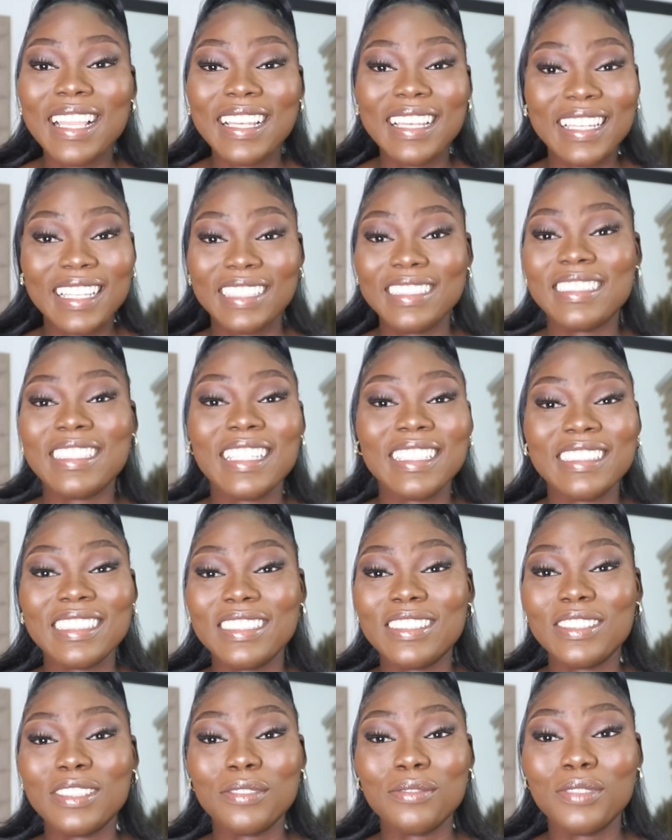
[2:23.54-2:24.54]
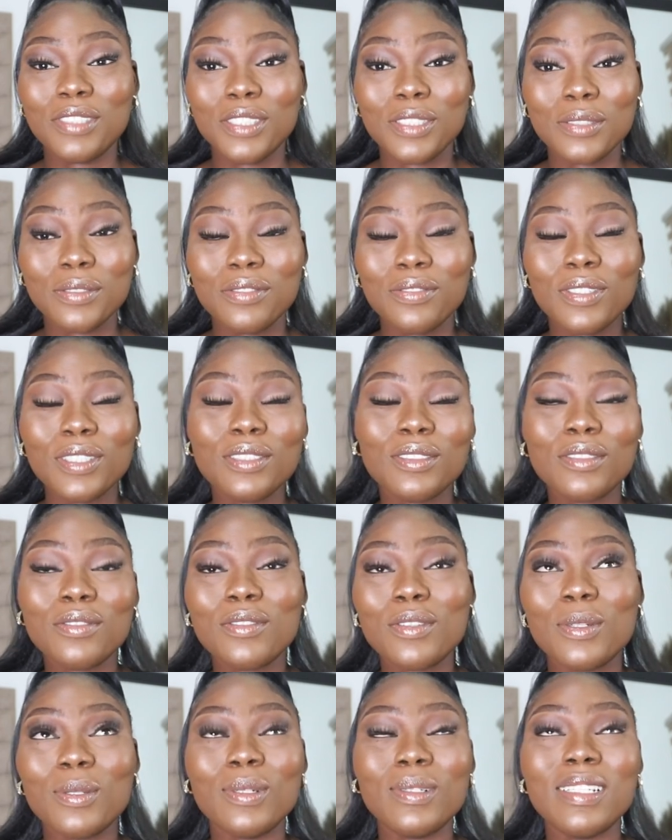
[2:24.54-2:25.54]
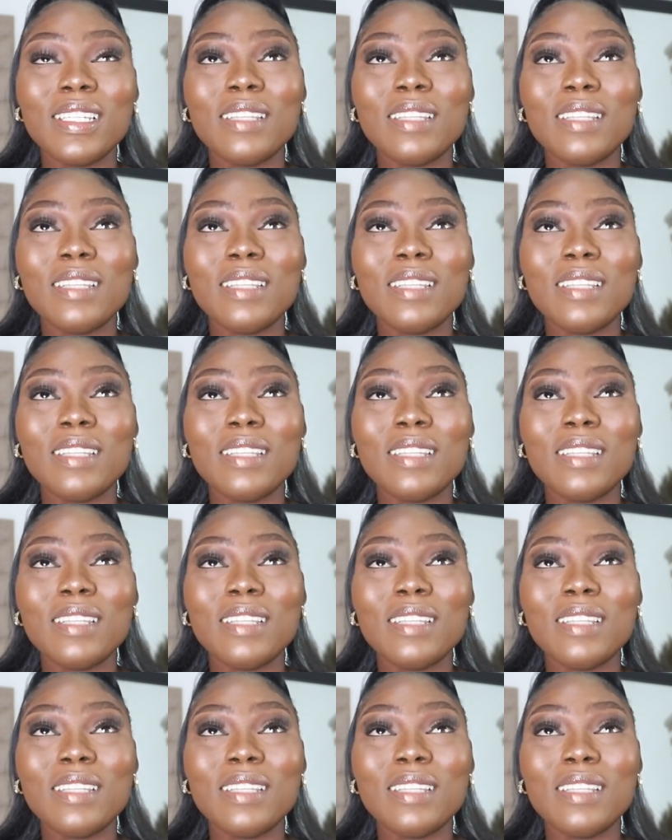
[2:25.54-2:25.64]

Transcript: let's get into the video first of all